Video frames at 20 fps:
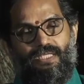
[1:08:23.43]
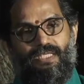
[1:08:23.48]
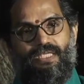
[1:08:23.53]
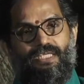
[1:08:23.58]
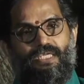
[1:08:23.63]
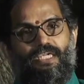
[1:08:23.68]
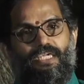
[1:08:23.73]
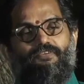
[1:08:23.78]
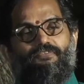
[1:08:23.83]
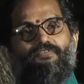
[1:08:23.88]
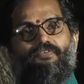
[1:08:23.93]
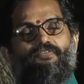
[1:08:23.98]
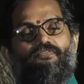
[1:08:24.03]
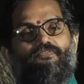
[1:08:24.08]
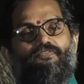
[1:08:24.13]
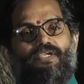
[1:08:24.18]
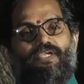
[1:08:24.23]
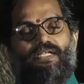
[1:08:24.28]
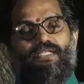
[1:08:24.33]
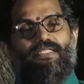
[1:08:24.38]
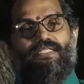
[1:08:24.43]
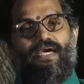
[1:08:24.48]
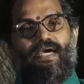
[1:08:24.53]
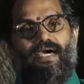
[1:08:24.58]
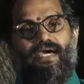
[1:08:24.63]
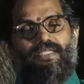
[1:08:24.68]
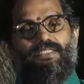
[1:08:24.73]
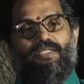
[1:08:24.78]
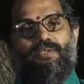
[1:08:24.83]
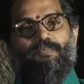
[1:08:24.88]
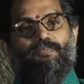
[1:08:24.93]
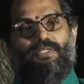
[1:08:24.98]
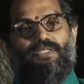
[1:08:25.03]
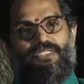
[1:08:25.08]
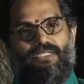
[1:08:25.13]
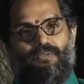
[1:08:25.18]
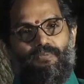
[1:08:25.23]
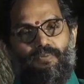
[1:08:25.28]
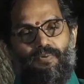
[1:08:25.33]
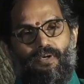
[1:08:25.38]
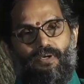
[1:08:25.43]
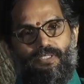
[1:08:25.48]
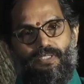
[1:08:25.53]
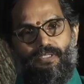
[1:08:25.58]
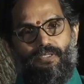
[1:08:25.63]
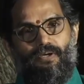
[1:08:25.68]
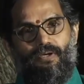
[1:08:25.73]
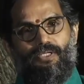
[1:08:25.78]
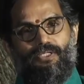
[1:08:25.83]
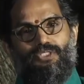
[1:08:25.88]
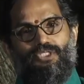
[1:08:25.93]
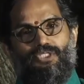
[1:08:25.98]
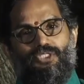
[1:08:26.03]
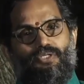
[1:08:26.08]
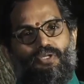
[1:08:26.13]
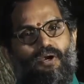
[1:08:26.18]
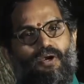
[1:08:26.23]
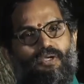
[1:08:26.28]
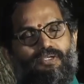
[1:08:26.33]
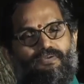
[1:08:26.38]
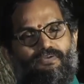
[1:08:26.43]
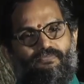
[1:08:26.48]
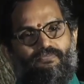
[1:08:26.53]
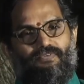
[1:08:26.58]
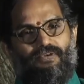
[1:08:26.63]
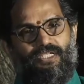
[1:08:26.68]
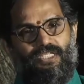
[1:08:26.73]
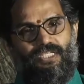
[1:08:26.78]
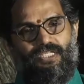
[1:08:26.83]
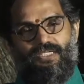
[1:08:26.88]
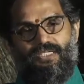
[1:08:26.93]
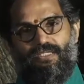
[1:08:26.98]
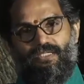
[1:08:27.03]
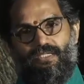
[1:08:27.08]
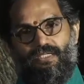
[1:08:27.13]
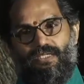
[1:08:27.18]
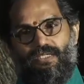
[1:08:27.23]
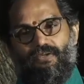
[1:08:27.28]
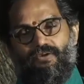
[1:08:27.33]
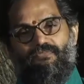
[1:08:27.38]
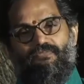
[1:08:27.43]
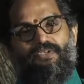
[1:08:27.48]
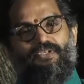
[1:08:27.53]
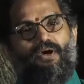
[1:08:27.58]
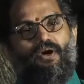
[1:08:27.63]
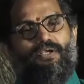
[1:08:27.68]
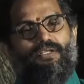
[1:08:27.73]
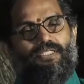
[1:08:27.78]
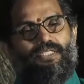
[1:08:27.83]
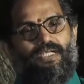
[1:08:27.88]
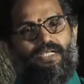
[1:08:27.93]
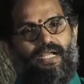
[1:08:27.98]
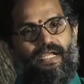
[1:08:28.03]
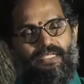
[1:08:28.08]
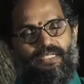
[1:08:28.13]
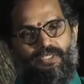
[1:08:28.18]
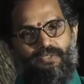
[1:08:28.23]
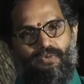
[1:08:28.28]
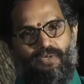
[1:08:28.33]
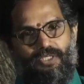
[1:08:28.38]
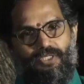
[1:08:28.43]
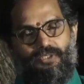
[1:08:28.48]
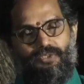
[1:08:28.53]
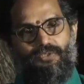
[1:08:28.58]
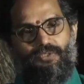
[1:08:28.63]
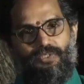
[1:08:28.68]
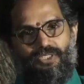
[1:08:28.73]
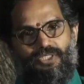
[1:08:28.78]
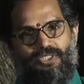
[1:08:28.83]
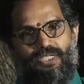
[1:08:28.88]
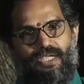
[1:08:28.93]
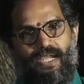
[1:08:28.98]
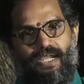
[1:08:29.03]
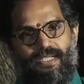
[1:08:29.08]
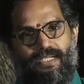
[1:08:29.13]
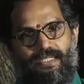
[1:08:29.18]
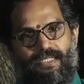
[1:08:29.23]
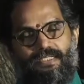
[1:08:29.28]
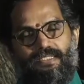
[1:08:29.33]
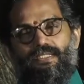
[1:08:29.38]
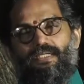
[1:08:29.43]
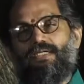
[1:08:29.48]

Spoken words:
If you feel that the present protocol is not fitting, not the right one to your child,